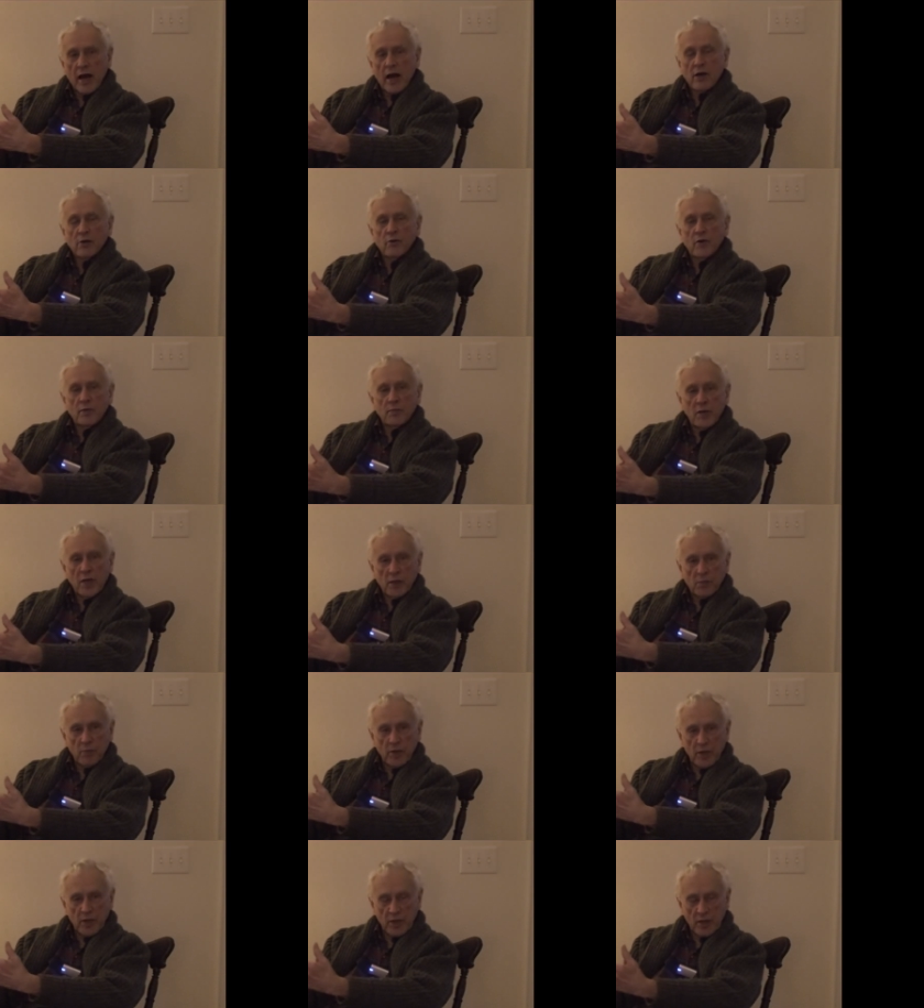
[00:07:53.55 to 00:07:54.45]
How do I
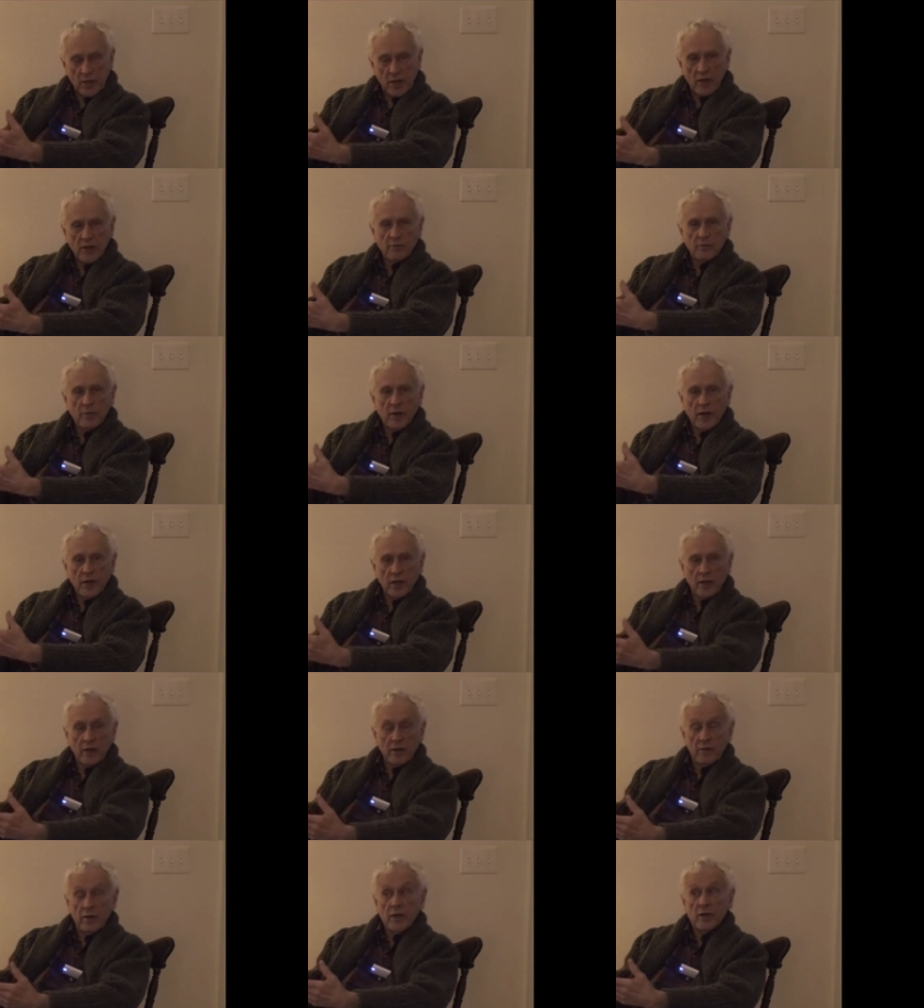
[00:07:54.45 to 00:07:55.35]
make meaning out of my
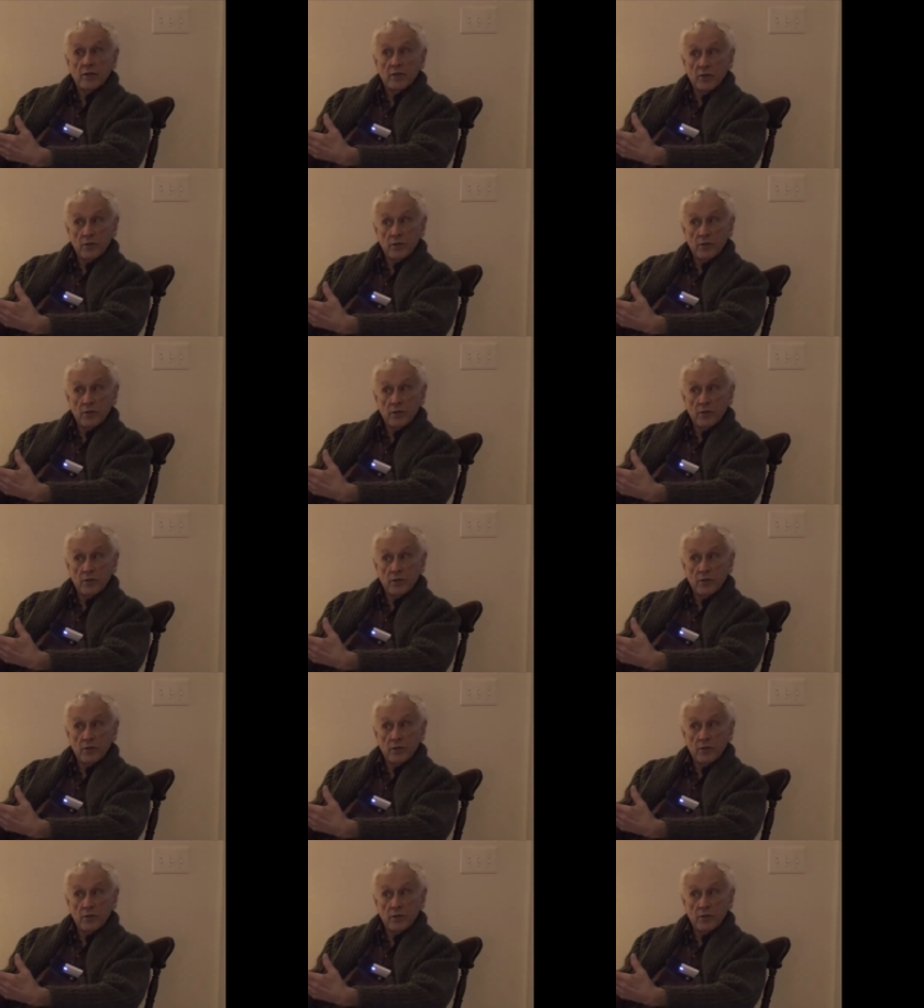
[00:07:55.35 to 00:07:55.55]
life?